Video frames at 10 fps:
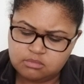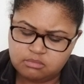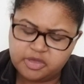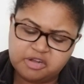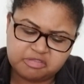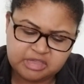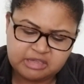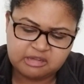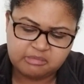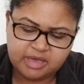But you're
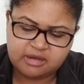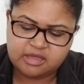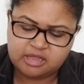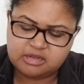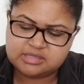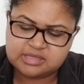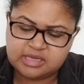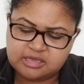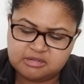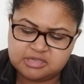thinking about it and it's
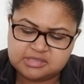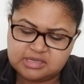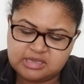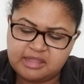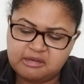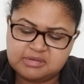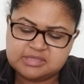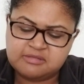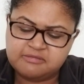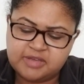like you're just like, yeah, that
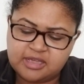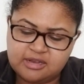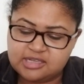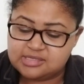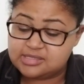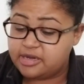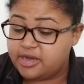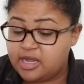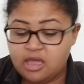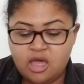wasn't fucking
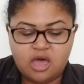necessary.